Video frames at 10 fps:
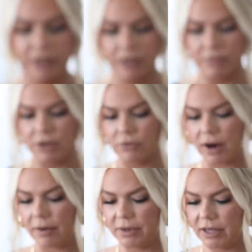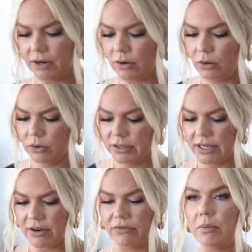gonna be grabbing it or
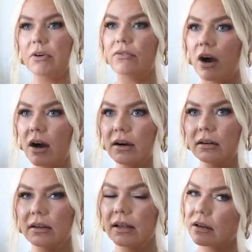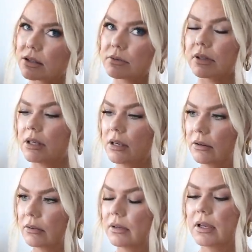holding it from afar, it looks really
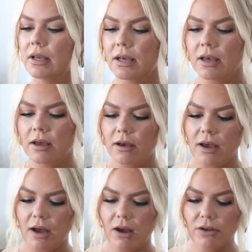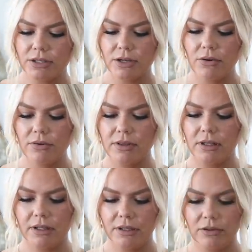cute. Also,
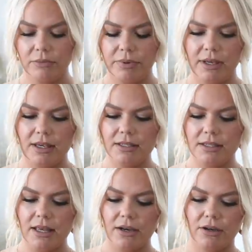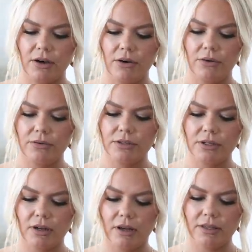the little piece that
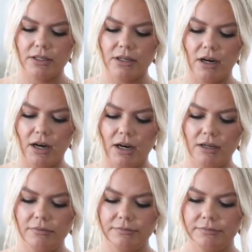goes on the top,